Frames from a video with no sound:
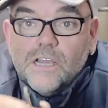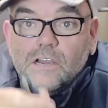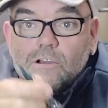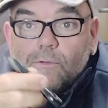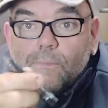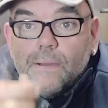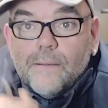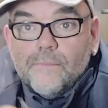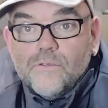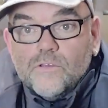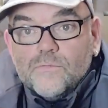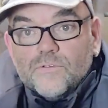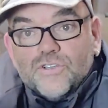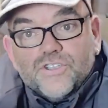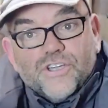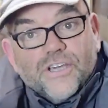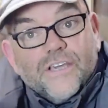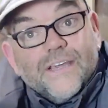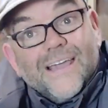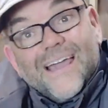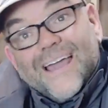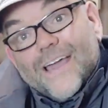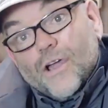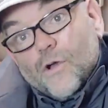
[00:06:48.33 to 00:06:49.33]
Remember, the machine
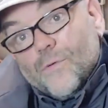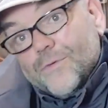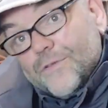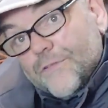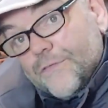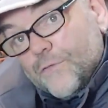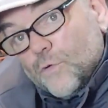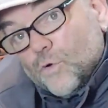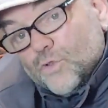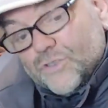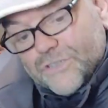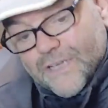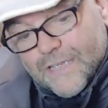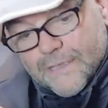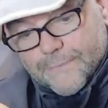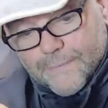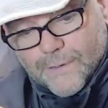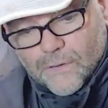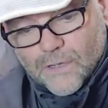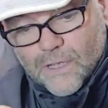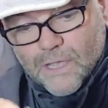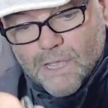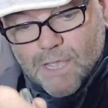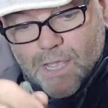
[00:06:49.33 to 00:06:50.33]
can go up to
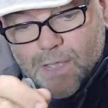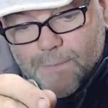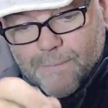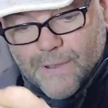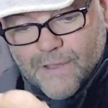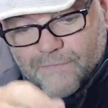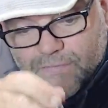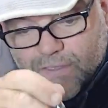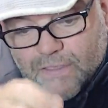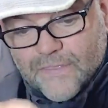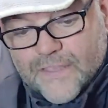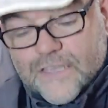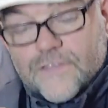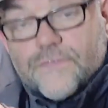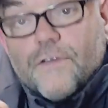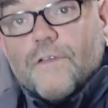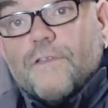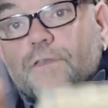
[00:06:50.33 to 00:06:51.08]
14mm, but I've done this for the